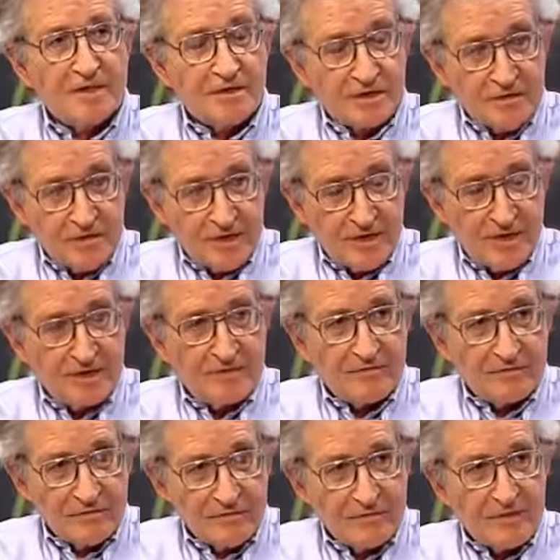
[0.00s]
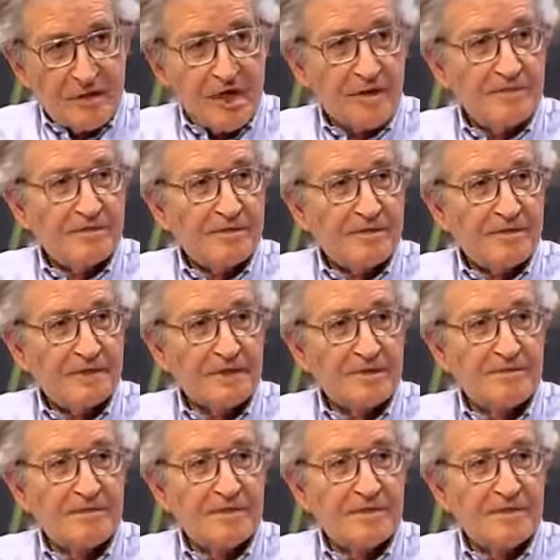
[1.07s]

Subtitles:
destroy food crops.